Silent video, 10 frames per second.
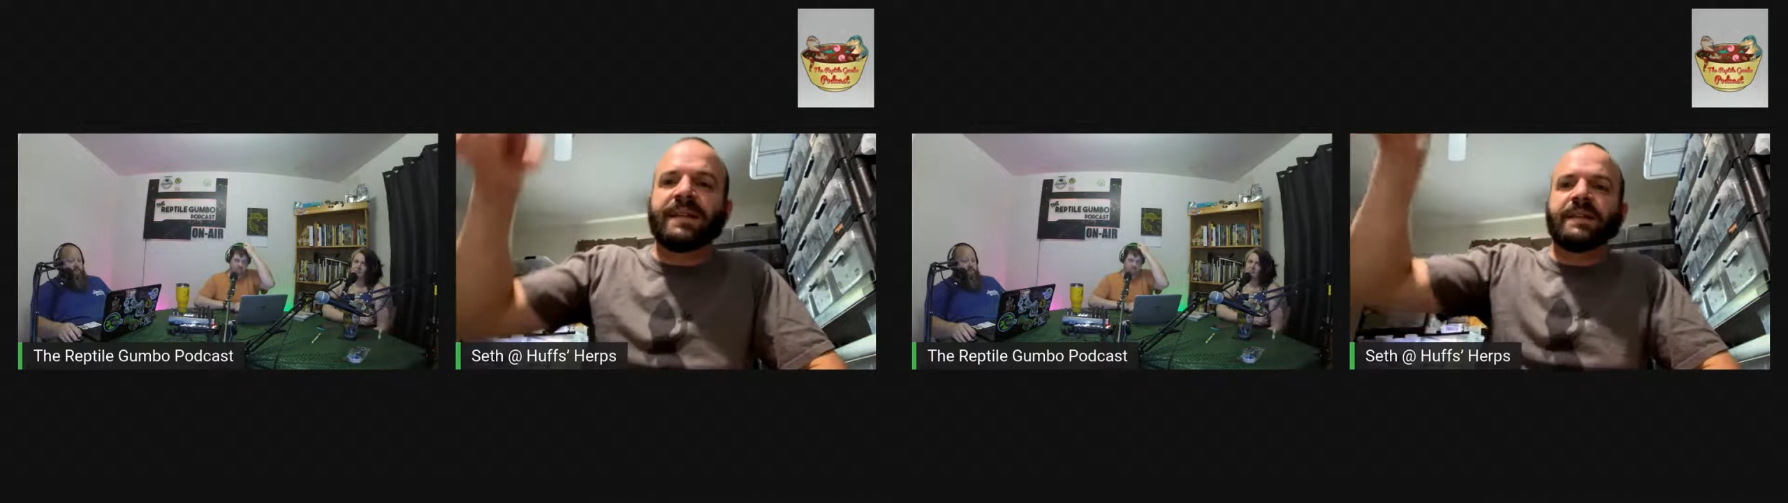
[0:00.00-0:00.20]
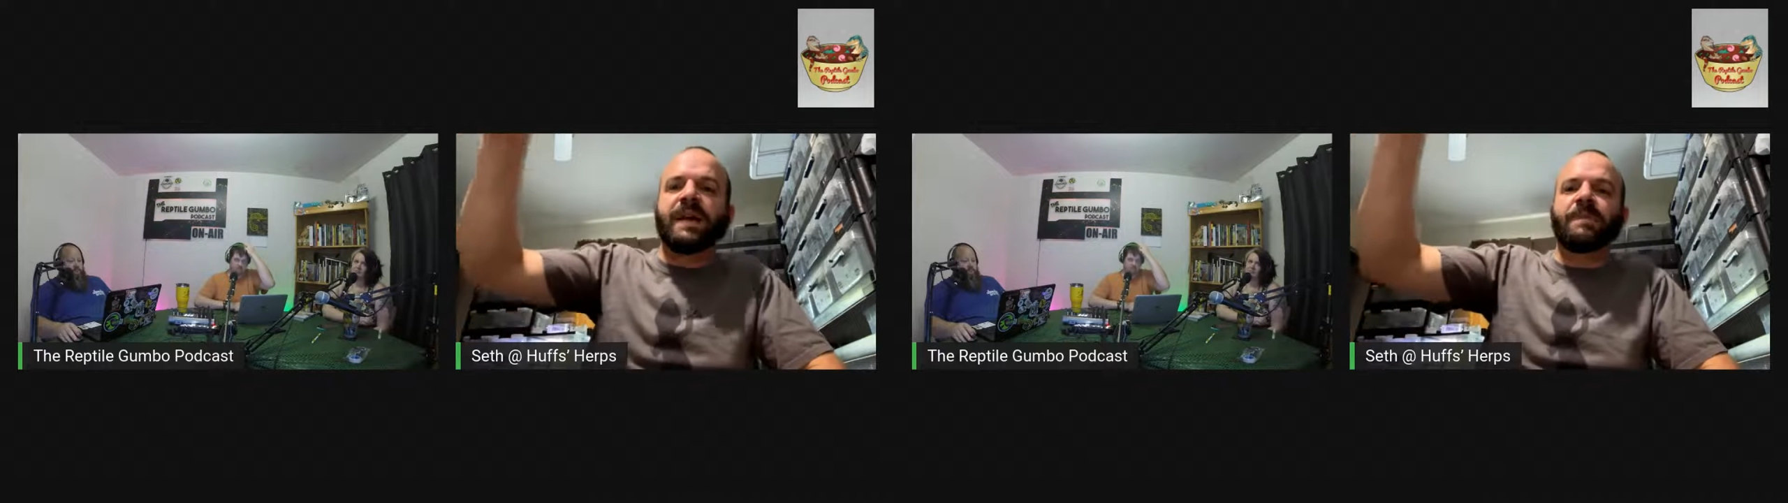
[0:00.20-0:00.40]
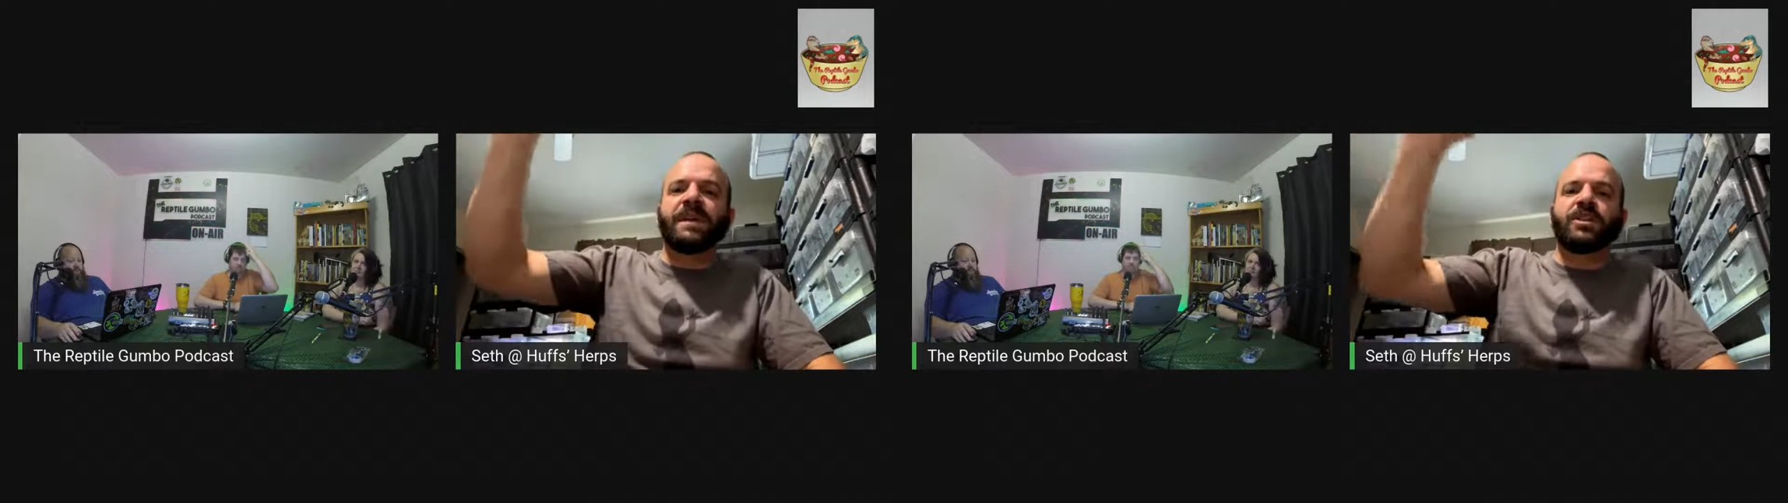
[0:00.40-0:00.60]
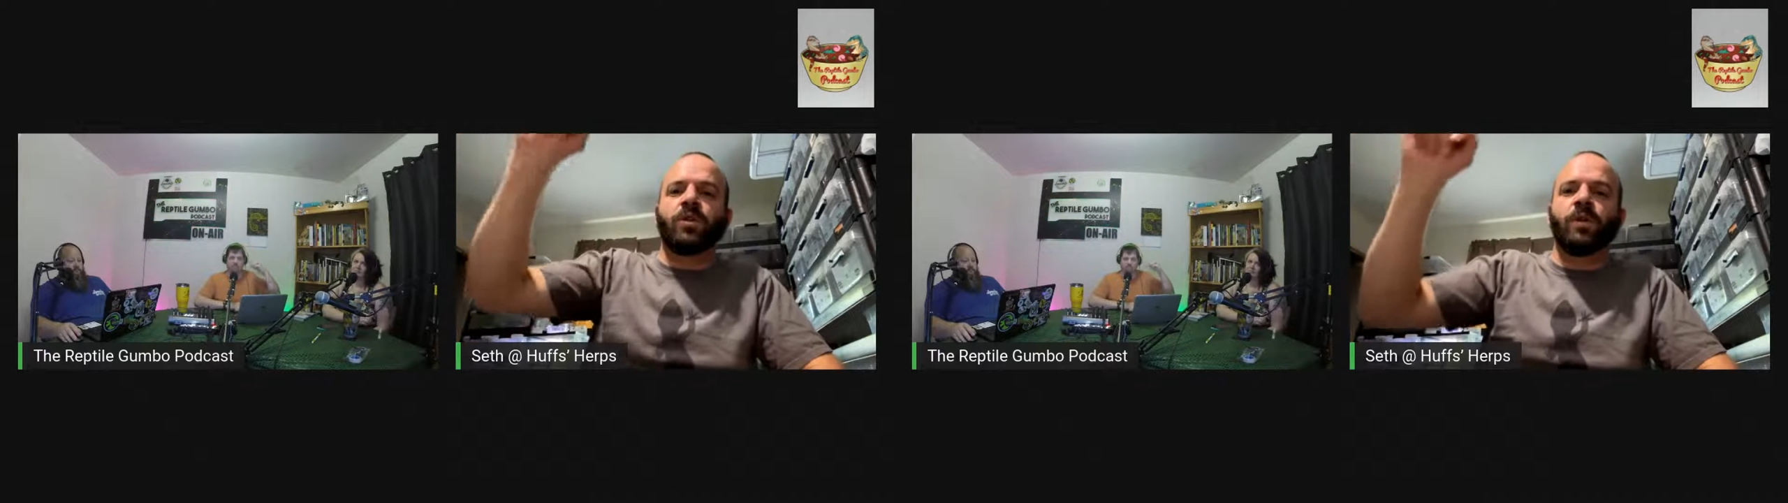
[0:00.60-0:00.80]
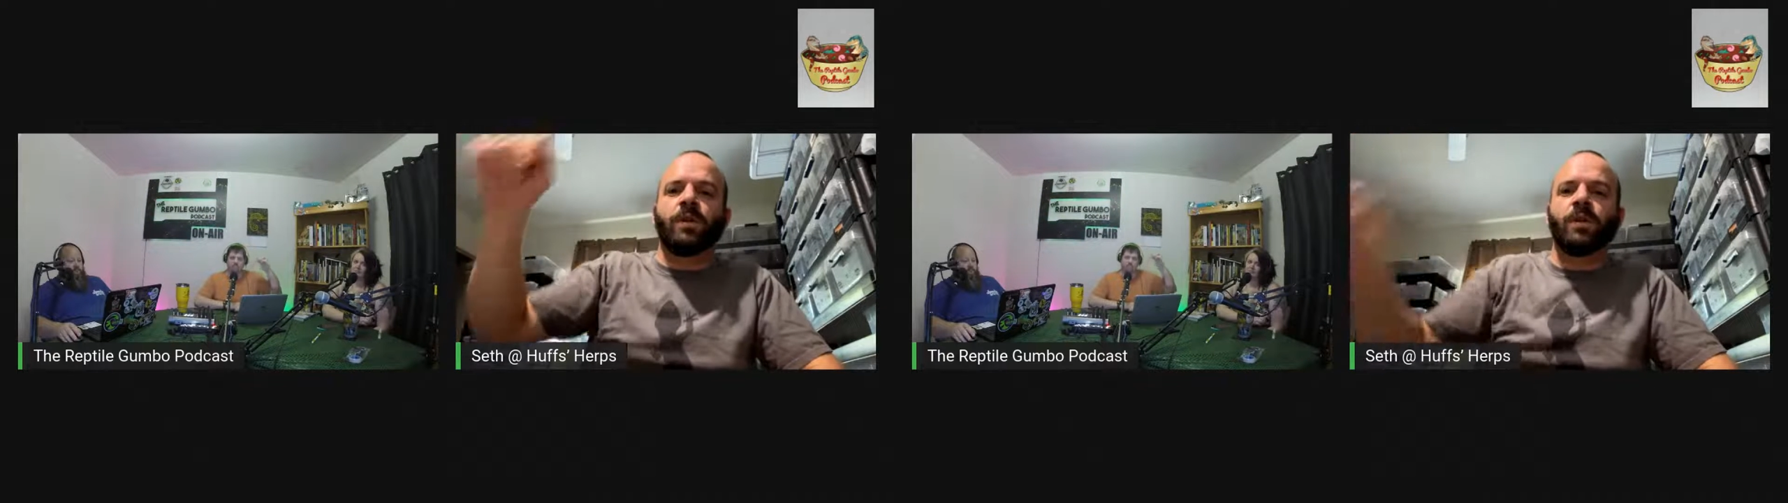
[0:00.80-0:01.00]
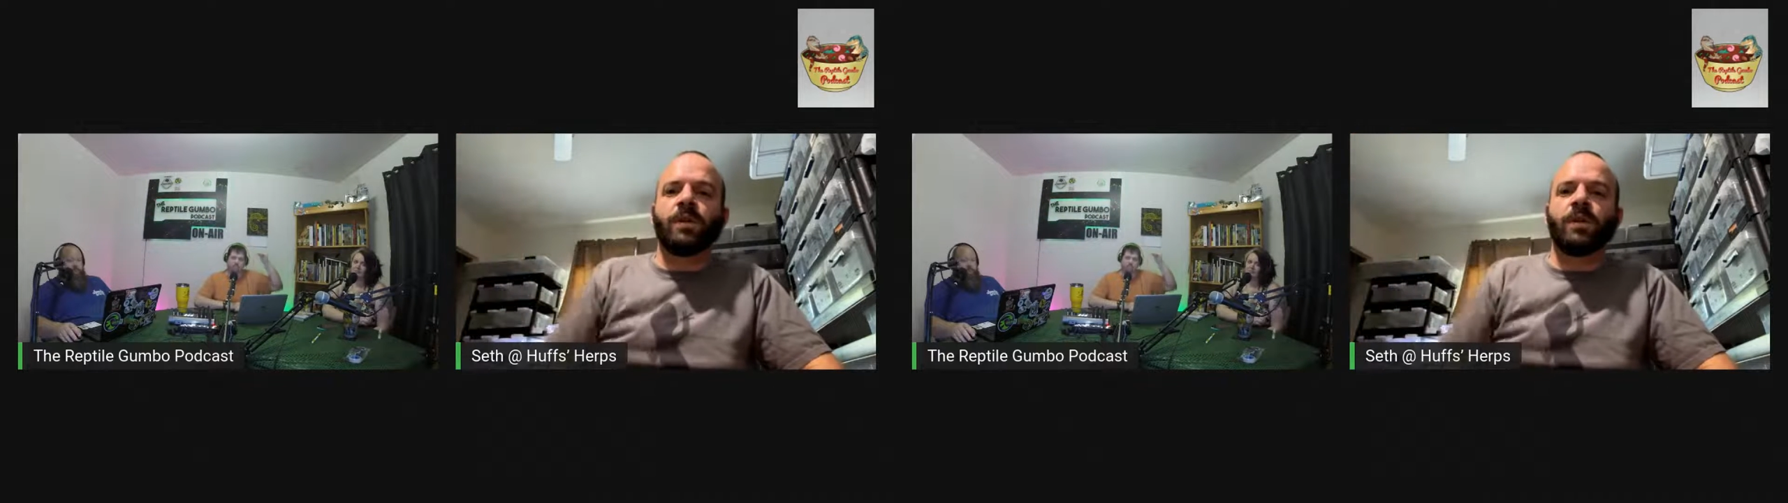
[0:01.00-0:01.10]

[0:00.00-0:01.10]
at the top of each corner.